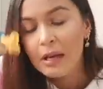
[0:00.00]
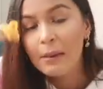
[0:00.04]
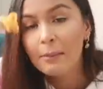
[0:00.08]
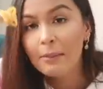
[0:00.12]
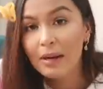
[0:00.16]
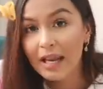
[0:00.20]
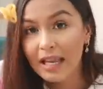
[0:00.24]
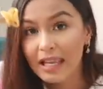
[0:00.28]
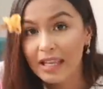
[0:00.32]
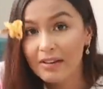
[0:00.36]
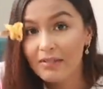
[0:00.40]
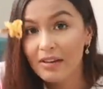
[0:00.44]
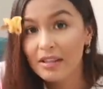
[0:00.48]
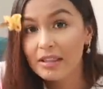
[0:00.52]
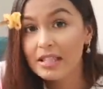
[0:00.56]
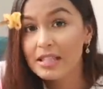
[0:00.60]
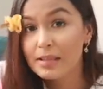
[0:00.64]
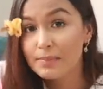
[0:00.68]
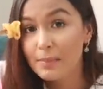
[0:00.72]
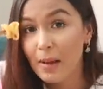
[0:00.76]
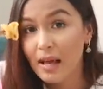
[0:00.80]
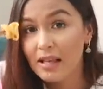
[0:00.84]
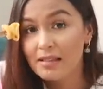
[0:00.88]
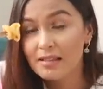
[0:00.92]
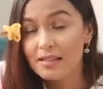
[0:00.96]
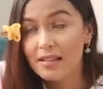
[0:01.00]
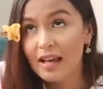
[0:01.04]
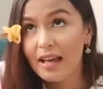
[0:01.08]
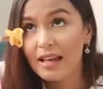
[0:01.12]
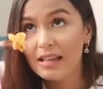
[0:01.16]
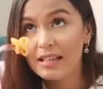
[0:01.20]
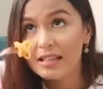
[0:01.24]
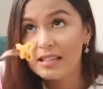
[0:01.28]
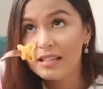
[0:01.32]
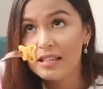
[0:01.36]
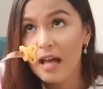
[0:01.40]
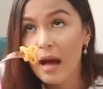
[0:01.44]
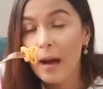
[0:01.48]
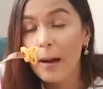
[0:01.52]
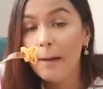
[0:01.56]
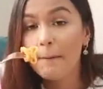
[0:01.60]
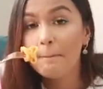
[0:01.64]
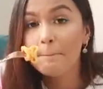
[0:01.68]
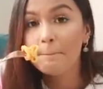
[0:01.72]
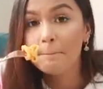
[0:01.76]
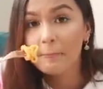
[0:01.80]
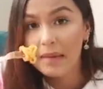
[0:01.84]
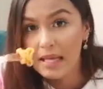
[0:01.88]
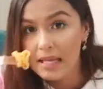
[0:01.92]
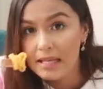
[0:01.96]
But anyway, this pasta is
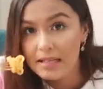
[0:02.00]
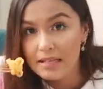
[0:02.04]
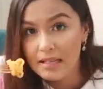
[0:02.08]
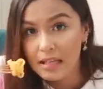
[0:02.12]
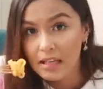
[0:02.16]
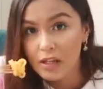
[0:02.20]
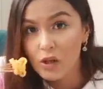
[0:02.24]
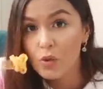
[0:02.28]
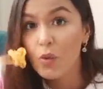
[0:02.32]
amazing.